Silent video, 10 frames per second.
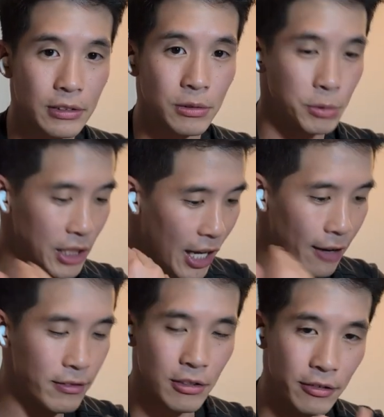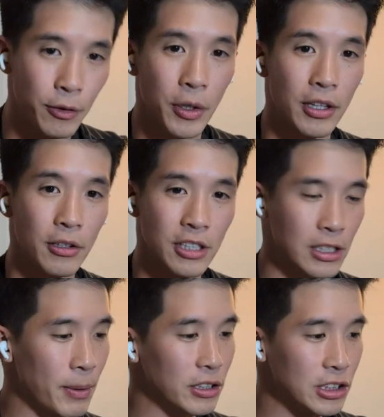We have to avoid those,
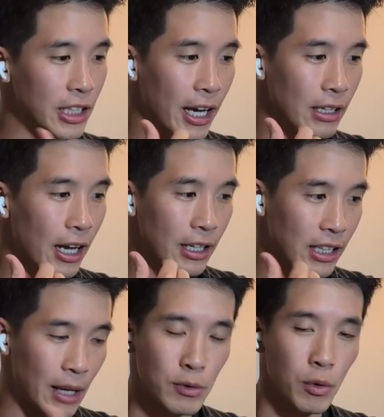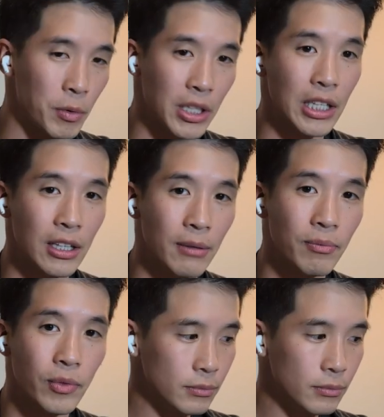especially at games where we need them.